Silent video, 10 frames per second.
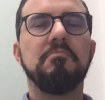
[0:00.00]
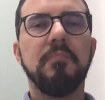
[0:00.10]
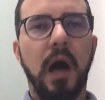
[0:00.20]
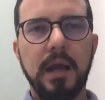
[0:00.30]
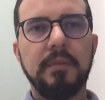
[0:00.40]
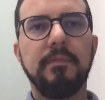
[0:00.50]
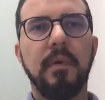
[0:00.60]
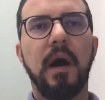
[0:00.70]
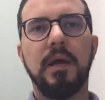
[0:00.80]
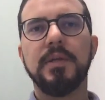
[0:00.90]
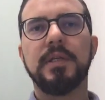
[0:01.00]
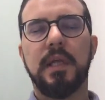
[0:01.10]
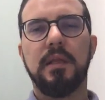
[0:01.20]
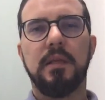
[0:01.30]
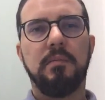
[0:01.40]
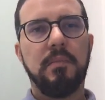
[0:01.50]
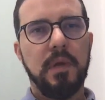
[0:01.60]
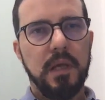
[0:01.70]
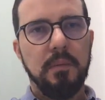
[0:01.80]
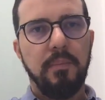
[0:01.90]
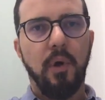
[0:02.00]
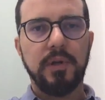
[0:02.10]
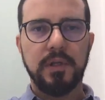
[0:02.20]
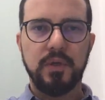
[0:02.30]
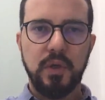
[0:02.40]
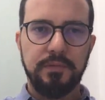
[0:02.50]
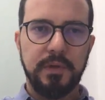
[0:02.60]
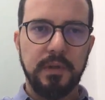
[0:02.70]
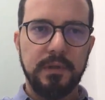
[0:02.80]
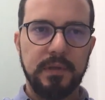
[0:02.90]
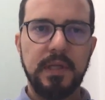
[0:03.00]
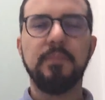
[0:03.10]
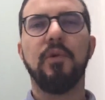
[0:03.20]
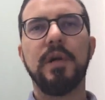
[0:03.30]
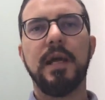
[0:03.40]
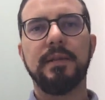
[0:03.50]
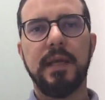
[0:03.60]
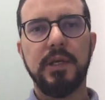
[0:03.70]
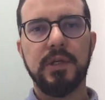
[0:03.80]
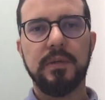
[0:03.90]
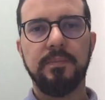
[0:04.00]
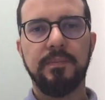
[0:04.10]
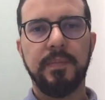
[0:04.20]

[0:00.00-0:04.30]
I understand the importance of the team orientation.